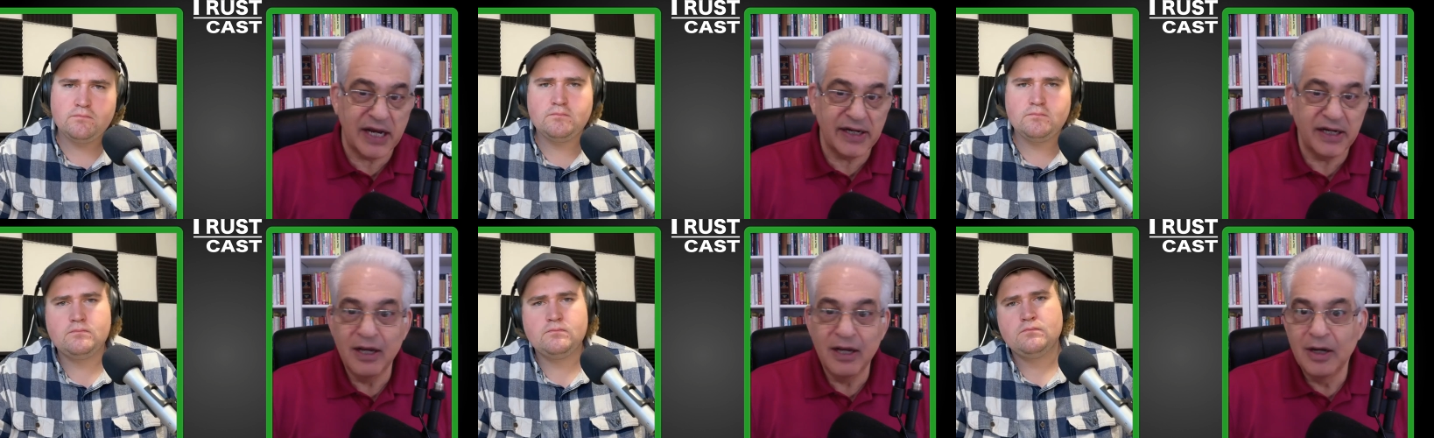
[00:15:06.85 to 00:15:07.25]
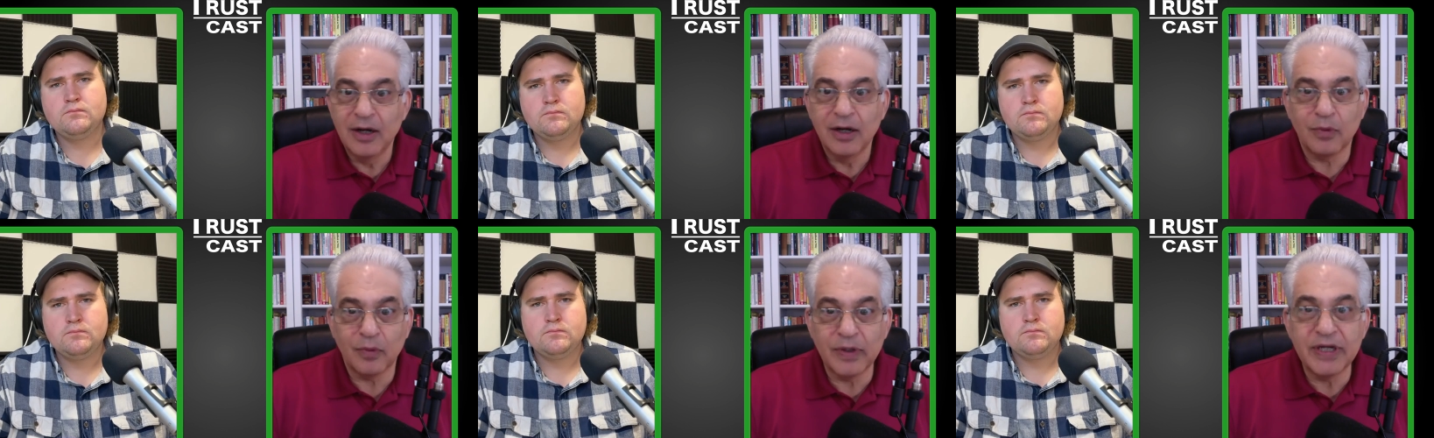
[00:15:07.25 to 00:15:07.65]
Speaker 1: I
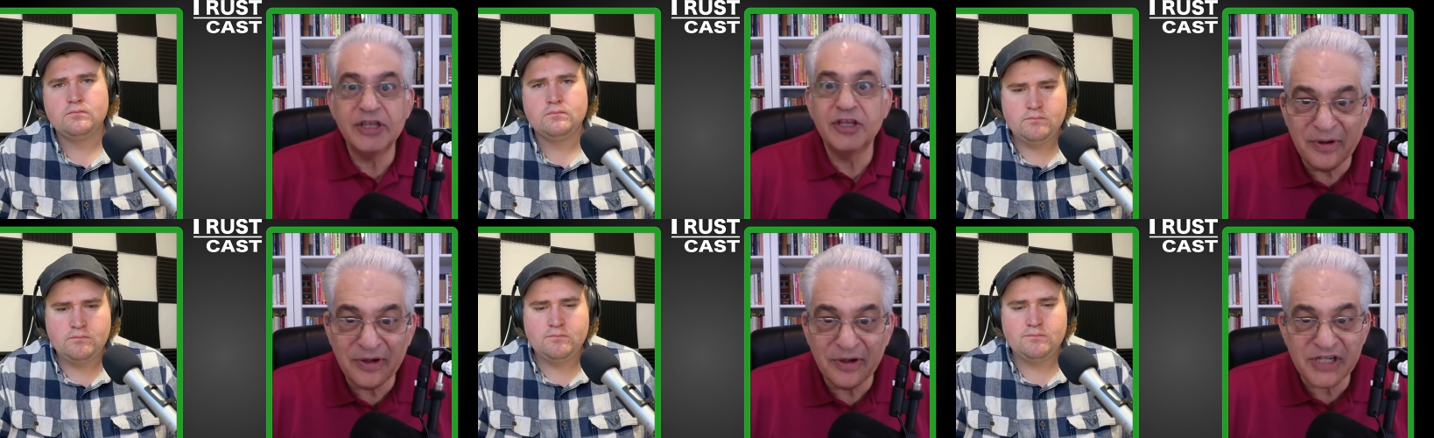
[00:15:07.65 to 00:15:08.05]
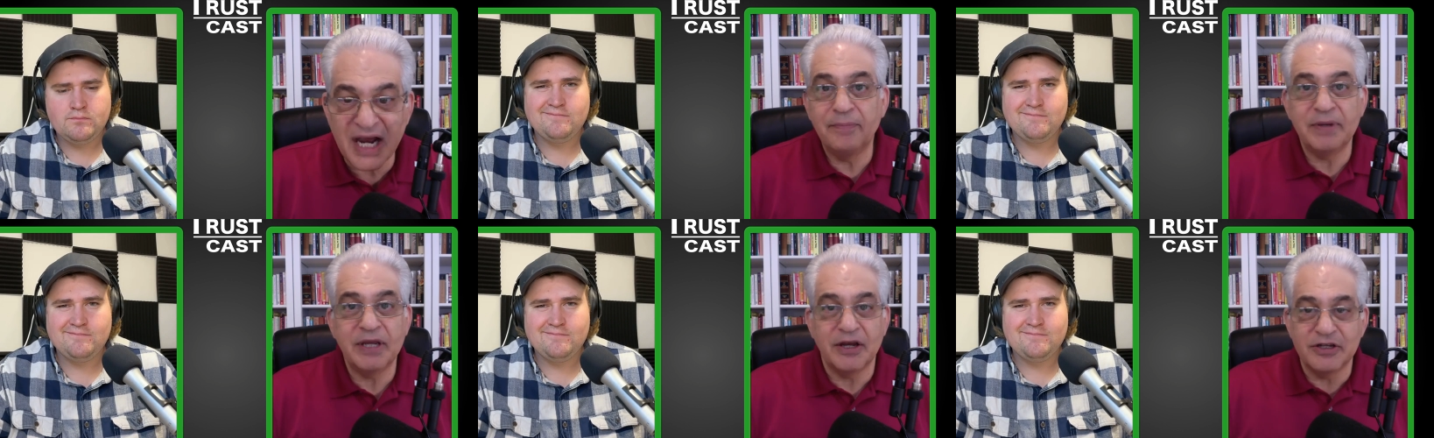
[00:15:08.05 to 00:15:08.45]
read their
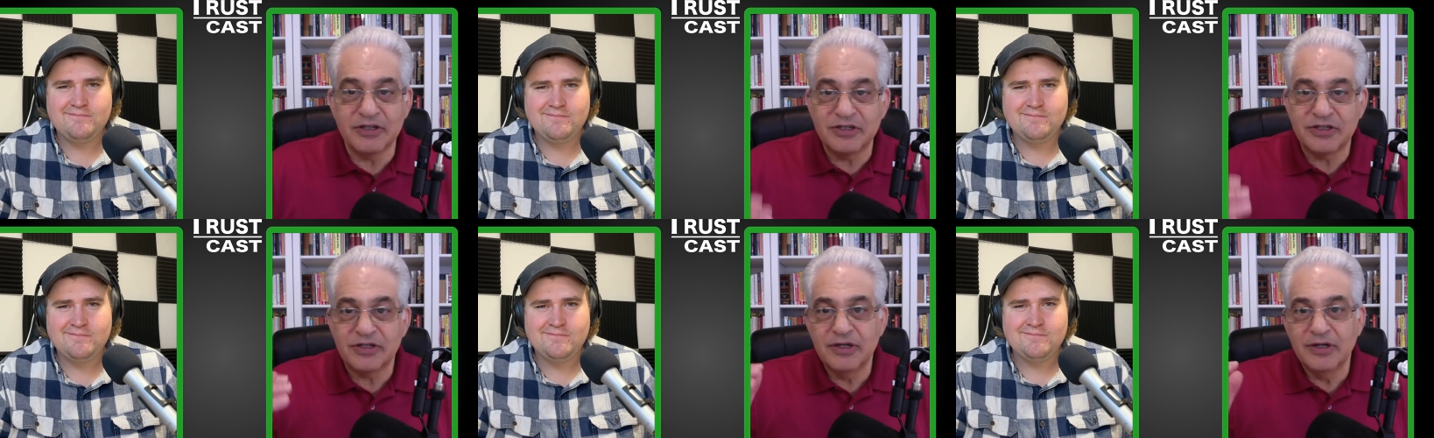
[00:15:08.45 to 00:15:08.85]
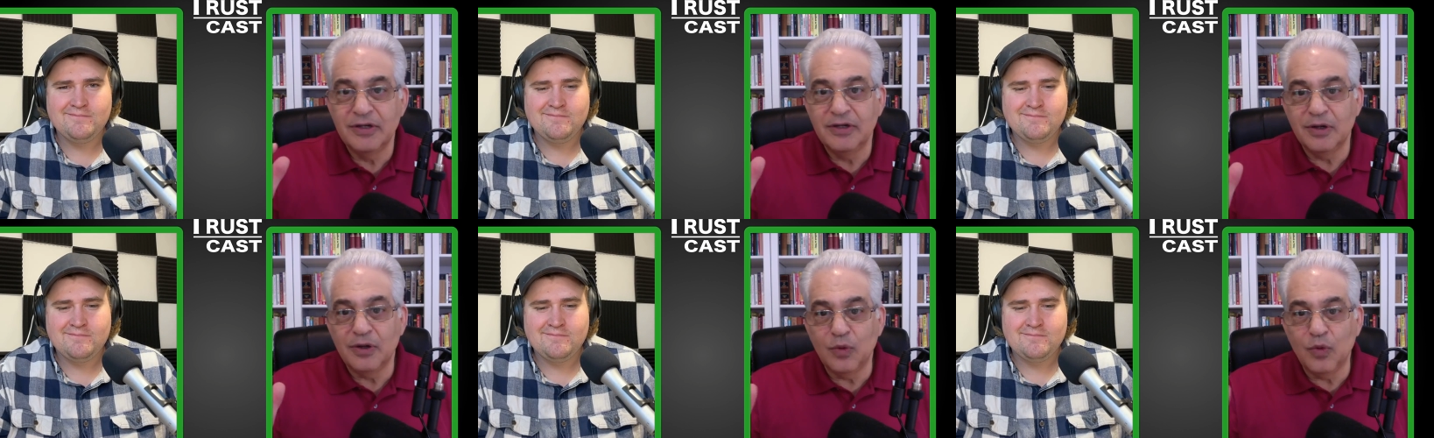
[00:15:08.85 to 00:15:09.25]
books because
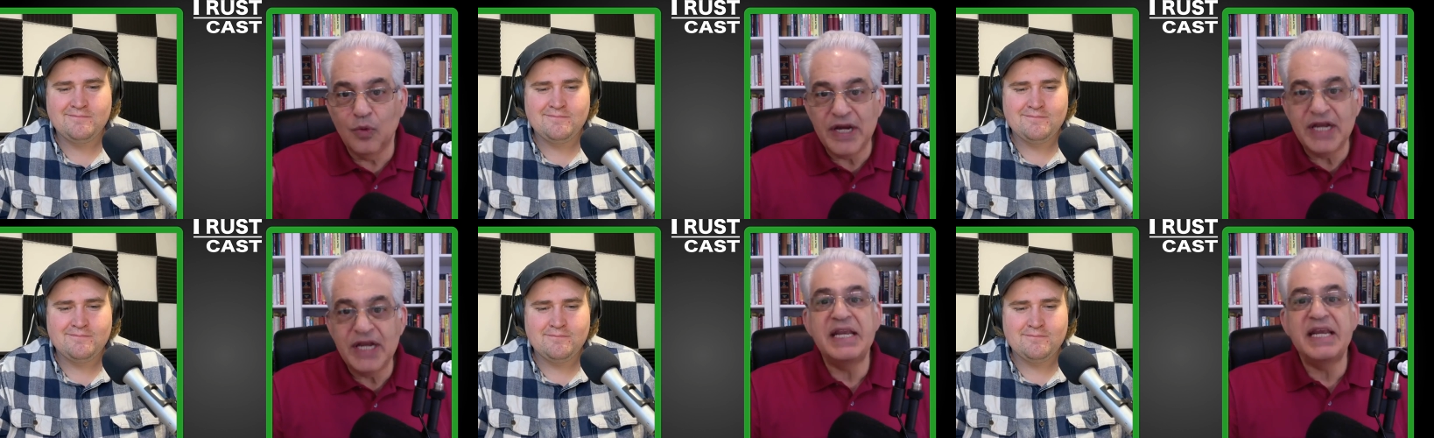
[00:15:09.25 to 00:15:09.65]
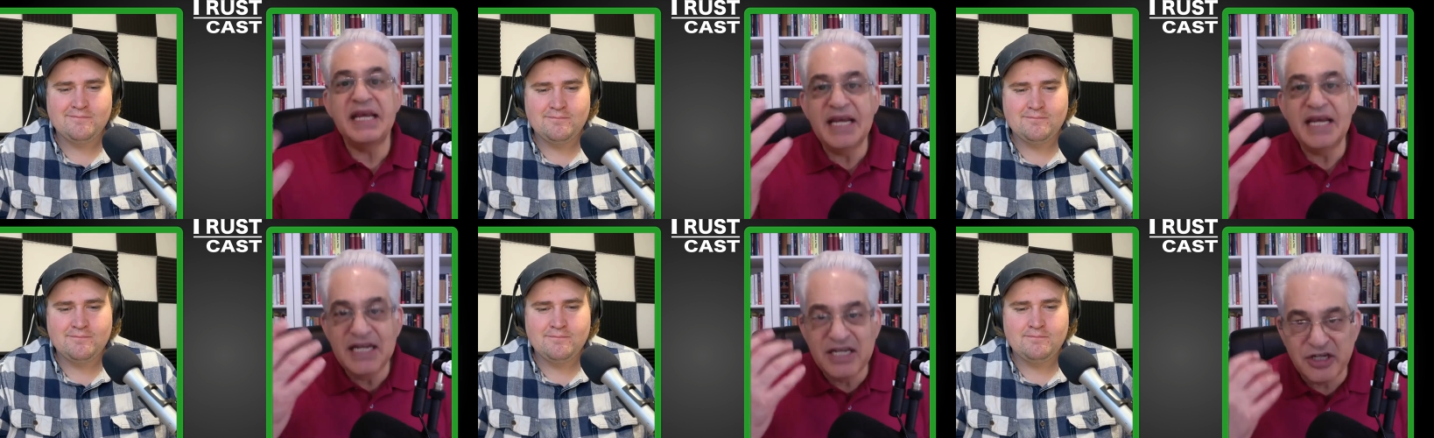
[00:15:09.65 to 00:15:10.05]
we
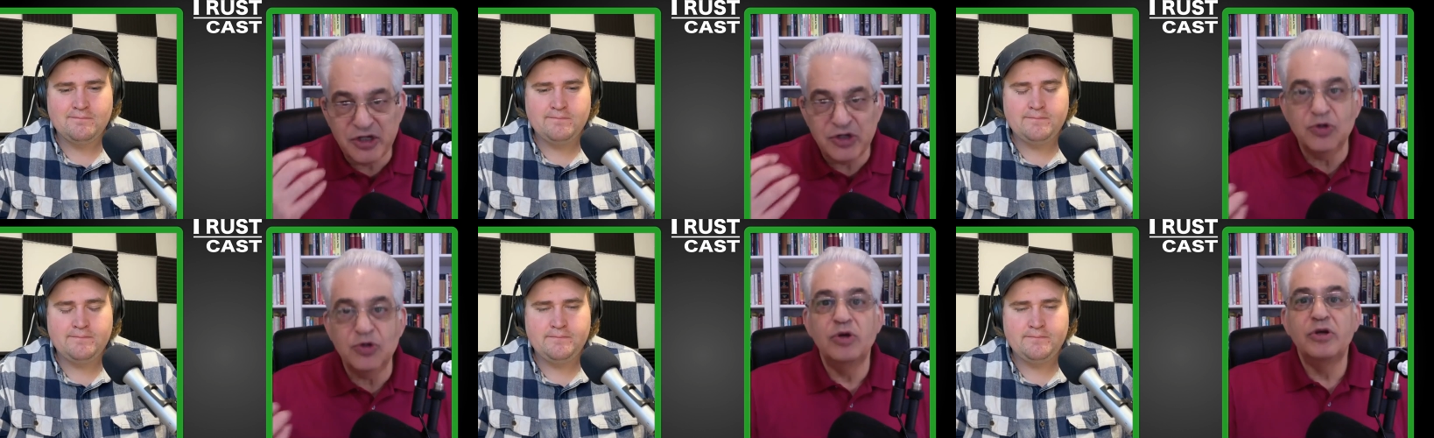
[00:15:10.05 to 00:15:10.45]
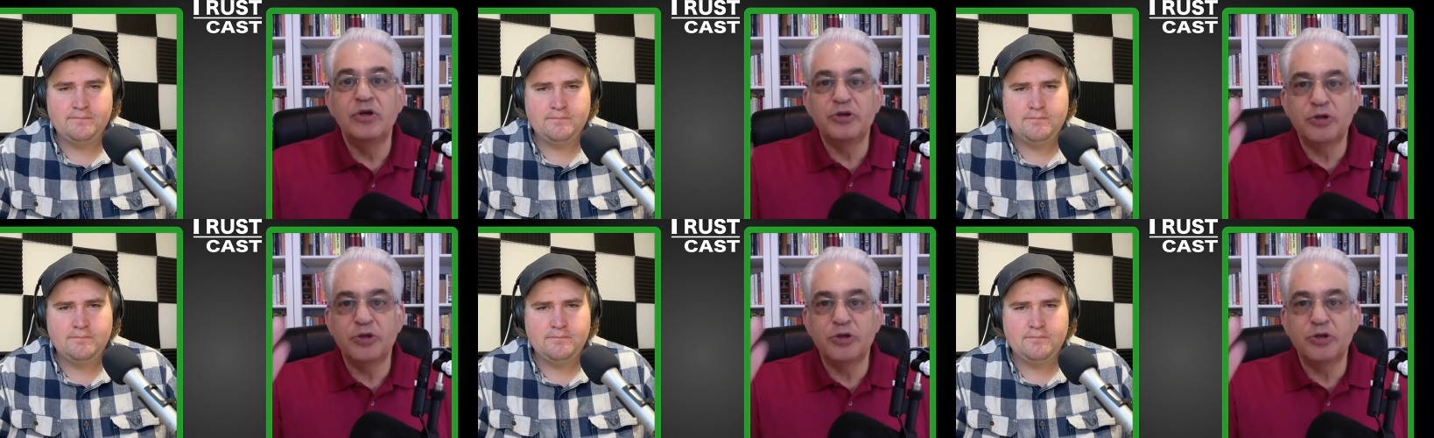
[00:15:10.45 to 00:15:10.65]
need to,